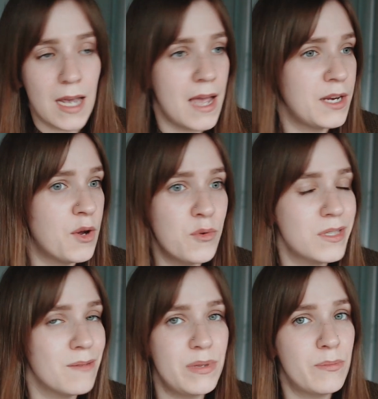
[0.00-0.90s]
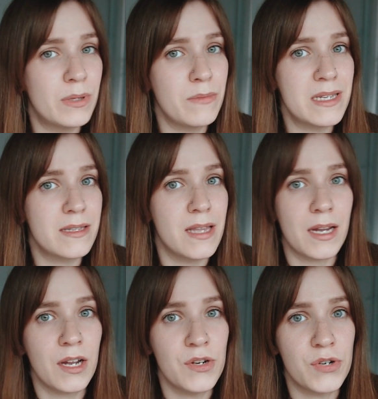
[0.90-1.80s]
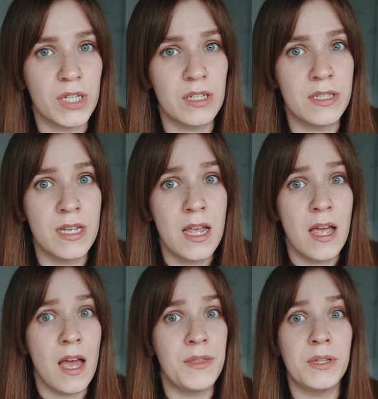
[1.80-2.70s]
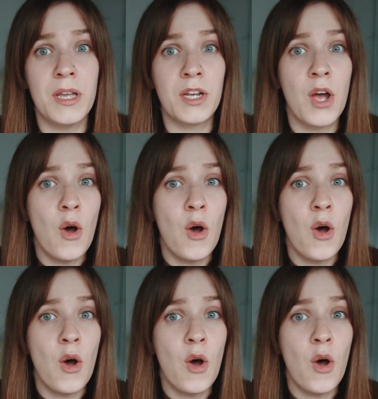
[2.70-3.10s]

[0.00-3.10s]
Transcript: I know some people miss their countries and they're like,